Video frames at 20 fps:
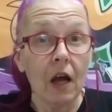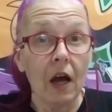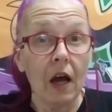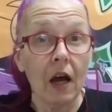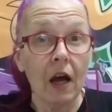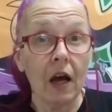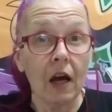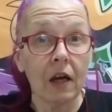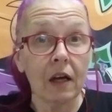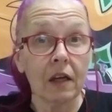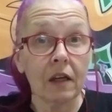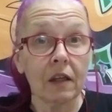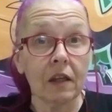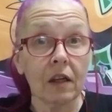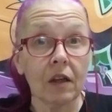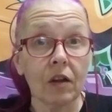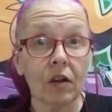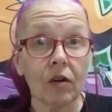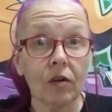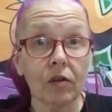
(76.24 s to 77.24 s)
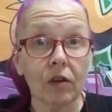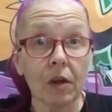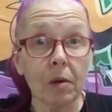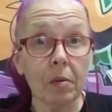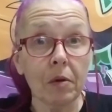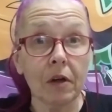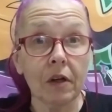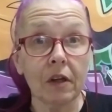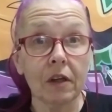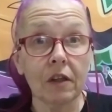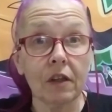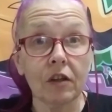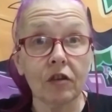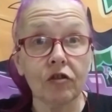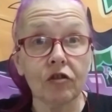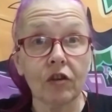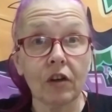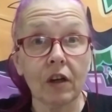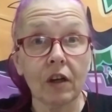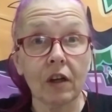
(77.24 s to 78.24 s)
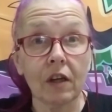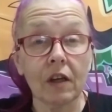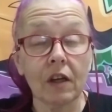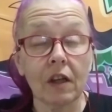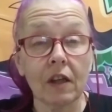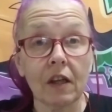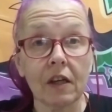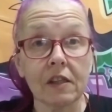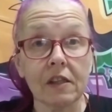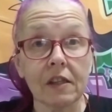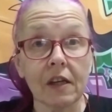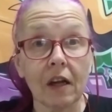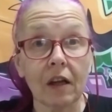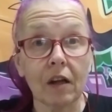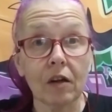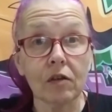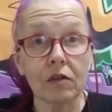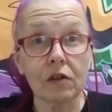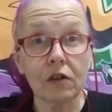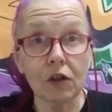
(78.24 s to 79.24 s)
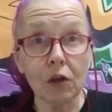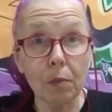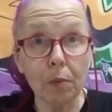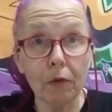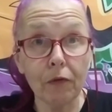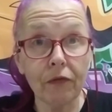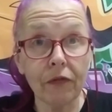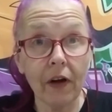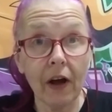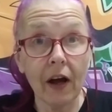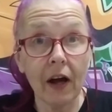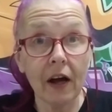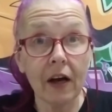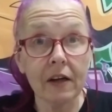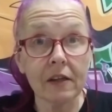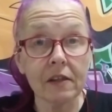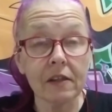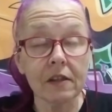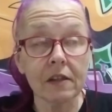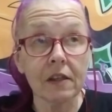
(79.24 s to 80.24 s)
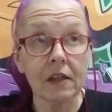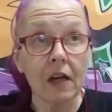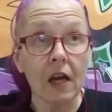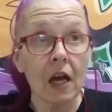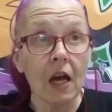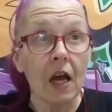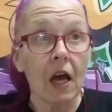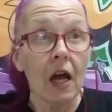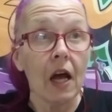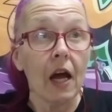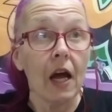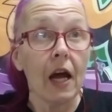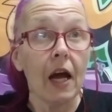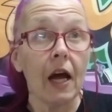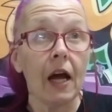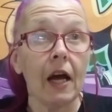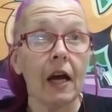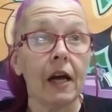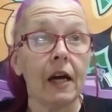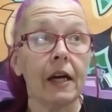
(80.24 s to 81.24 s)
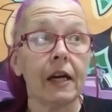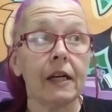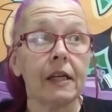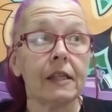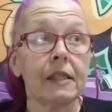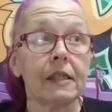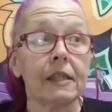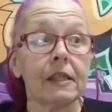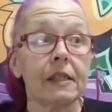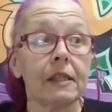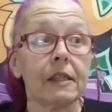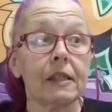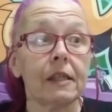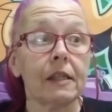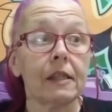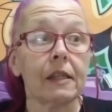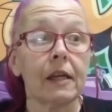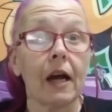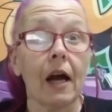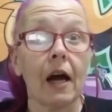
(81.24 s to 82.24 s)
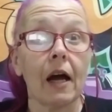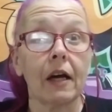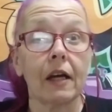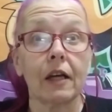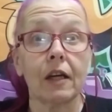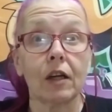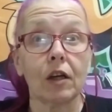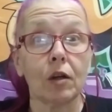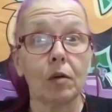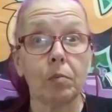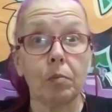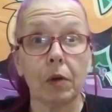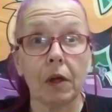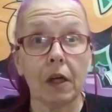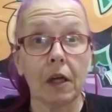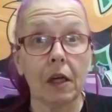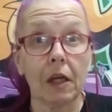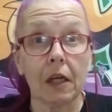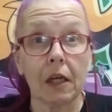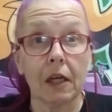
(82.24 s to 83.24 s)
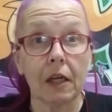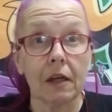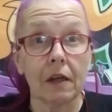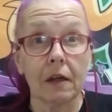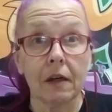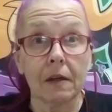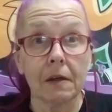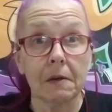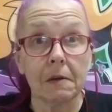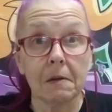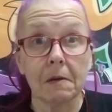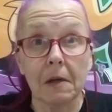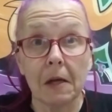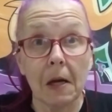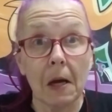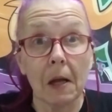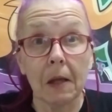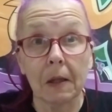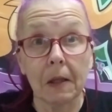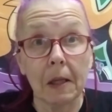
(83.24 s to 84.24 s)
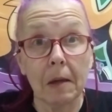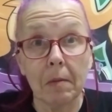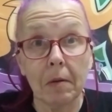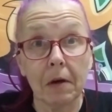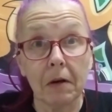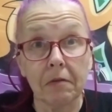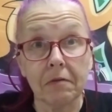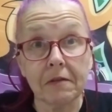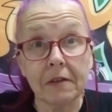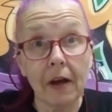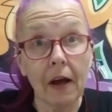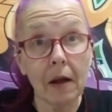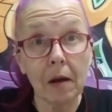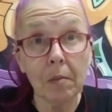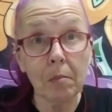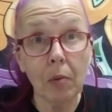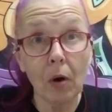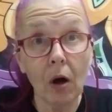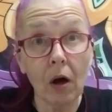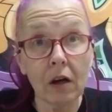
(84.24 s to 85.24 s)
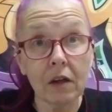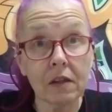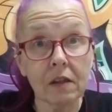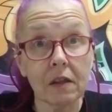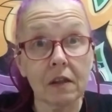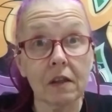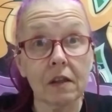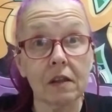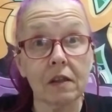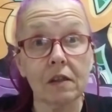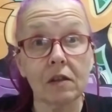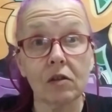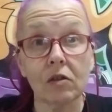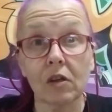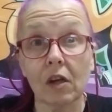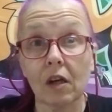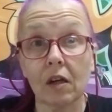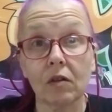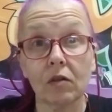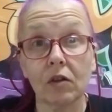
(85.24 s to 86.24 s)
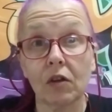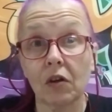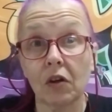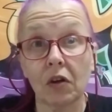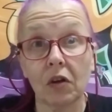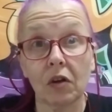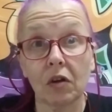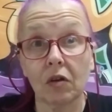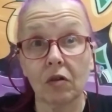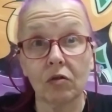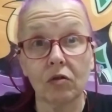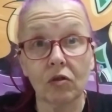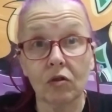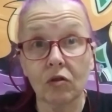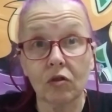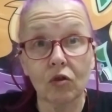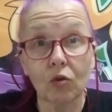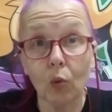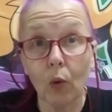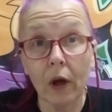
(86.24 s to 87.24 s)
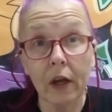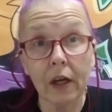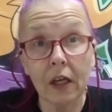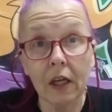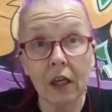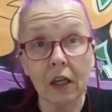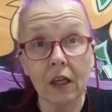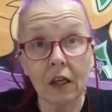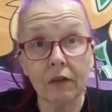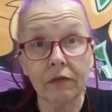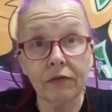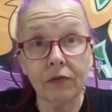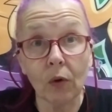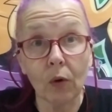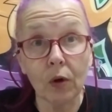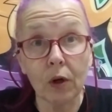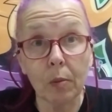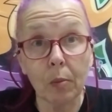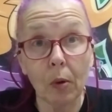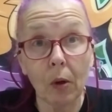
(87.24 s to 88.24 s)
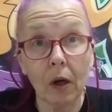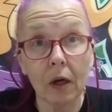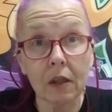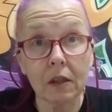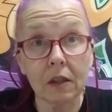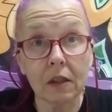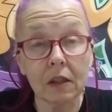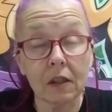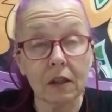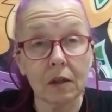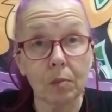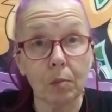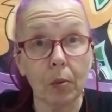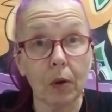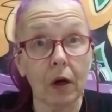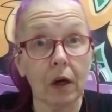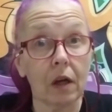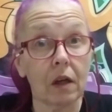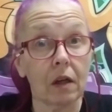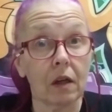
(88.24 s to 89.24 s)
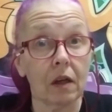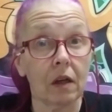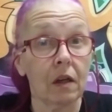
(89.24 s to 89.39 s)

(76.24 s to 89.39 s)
And they're limited edition. They sell out super fast. And yeah, it could be a limit of 10 boxes to 20, 40 boxes, but